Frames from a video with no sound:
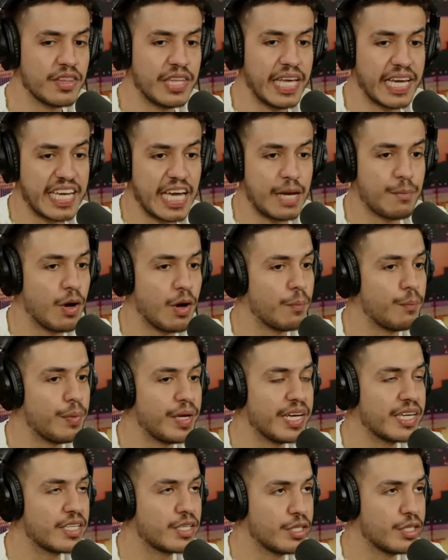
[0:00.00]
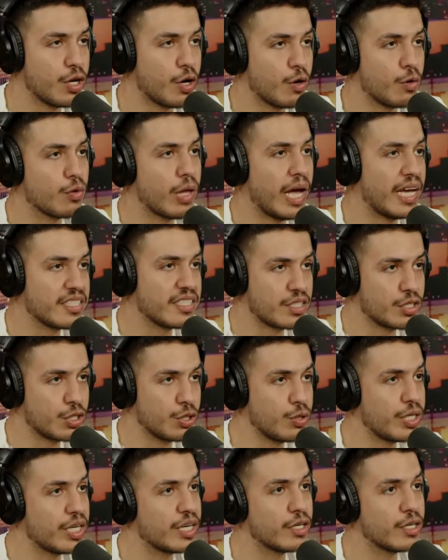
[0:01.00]
They came up big, you know, last
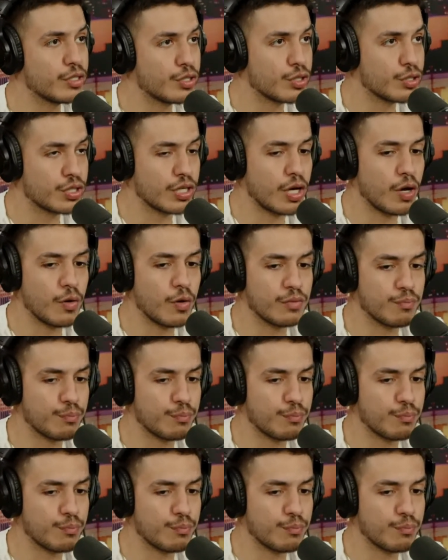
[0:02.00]
2 years or so,